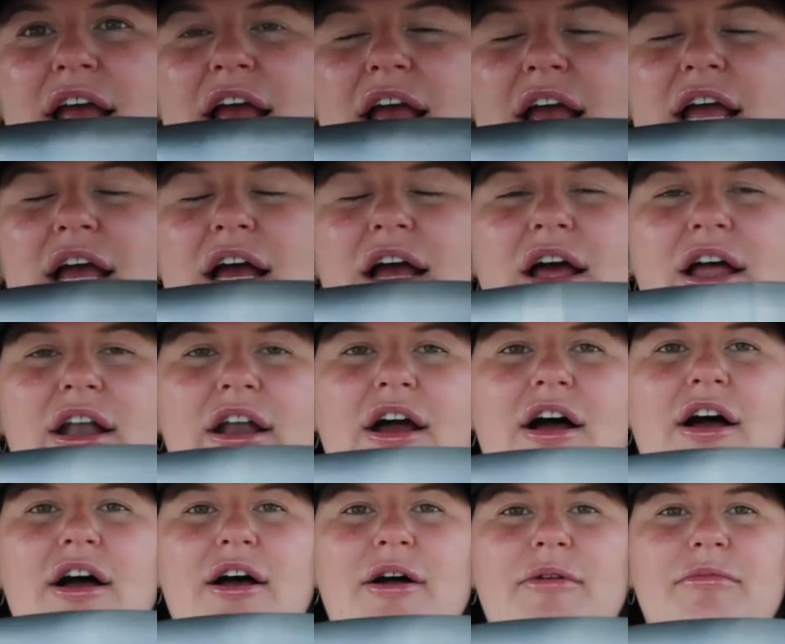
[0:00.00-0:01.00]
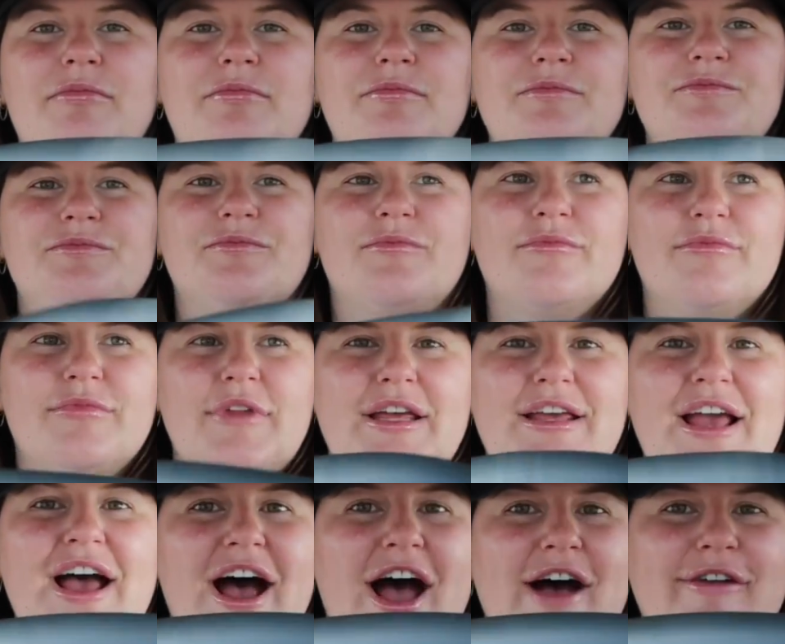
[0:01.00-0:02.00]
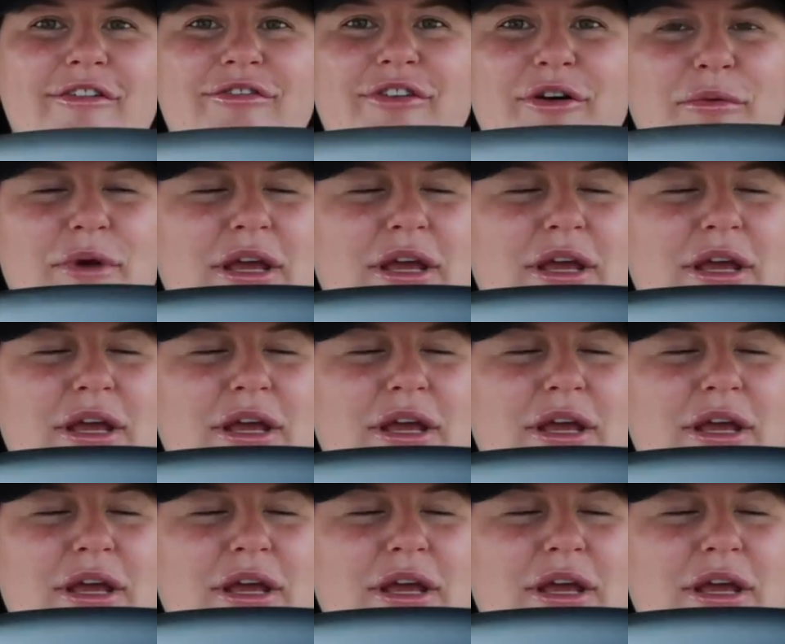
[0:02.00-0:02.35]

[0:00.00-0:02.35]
And yeah, have a fun